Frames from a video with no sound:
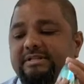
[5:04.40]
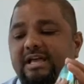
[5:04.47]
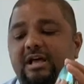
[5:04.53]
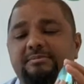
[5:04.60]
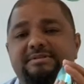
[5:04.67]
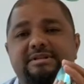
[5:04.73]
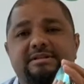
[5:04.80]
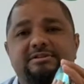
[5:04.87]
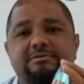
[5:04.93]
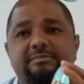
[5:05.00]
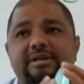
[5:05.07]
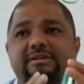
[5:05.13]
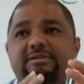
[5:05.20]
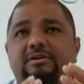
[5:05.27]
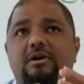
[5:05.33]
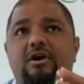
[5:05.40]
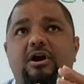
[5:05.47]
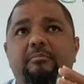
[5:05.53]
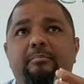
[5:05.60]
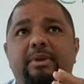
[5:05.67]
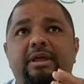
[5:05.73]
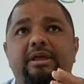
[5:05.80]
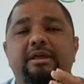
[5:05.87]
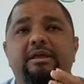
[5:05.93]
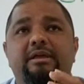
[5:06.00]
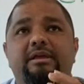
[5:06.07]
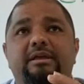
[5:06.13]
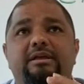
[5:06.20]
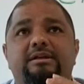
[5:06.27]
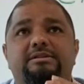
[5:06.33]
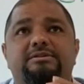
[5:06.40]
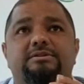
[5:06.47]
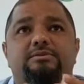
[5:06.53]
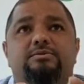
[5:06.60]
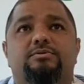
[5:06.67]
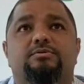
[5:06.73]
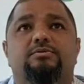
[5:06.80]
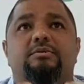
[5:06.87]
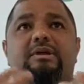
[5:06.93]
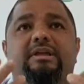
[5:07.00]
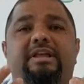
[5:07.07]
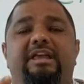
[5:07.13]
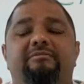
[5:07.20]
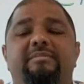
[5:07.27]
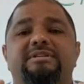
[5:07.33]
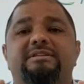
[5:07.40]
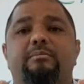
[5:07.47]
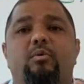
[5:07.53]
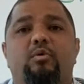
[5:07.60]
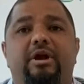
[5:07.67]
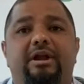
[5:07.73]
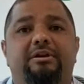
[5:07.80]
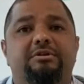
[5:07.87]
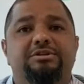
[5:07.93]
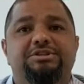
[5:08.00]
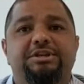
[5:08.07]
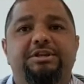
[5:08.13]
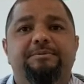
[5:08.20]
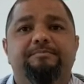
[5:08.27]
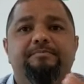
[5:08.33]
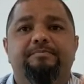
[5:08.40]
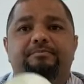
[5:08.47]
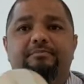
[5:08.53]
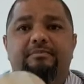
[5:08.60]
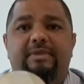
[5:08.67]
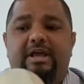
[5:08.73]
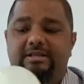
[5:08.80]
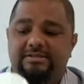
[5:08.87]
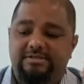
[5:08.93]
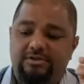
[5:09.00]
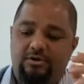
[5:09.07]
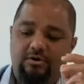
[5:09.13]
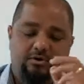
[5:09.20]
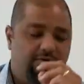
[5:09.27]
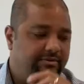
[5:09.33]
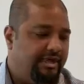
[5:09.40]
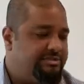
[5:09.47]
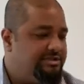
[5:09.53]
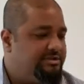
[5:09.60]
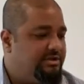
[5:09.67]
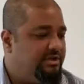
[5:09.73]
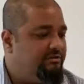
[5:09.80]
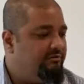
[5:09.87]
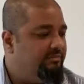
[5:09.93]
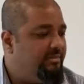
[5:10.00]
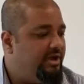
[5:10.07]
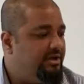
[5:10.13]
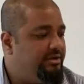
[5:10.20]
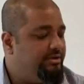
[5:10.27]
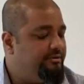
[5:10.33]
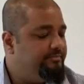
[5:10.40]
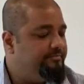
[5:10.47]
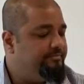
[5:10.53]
help center me, to calm me, to give me some more energy. And so that's just a good reminder.